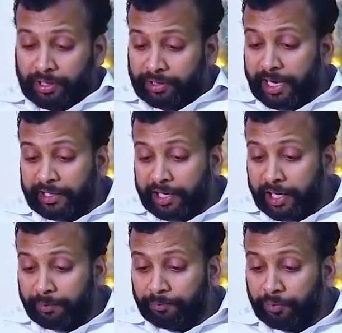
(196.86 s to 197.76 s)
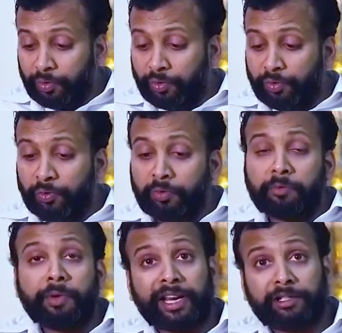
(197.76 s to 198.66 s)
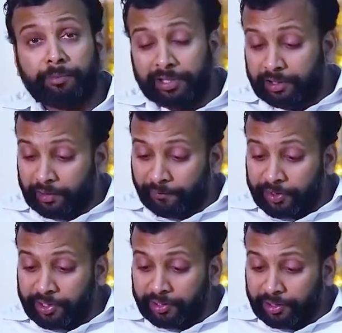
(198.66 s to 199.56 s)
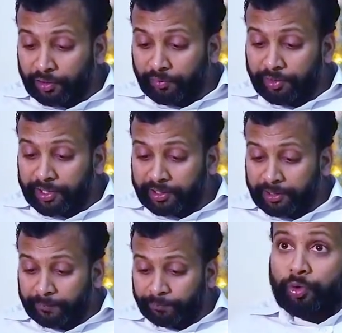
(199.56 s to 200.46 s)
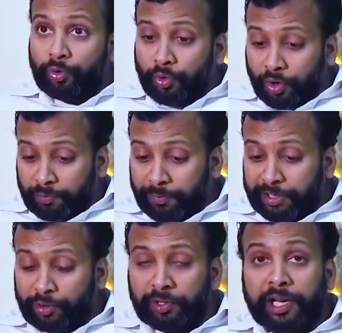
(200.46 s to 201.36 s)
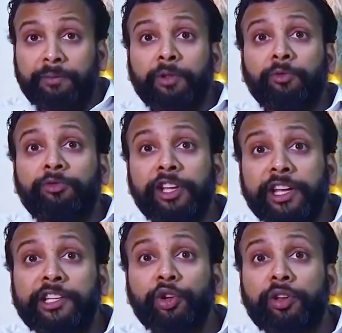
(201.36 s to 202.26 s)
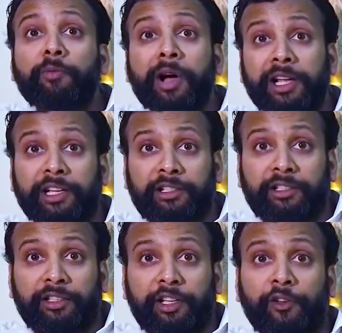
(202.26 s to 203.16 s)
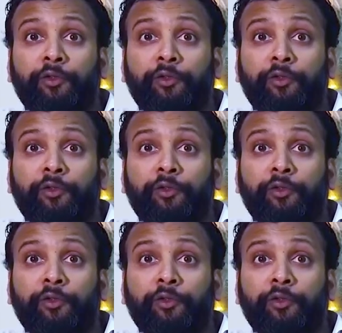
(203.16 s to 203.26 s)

That can help you manage the business efficiently in the VAT. Do not miss to claim the VAT on your mileage.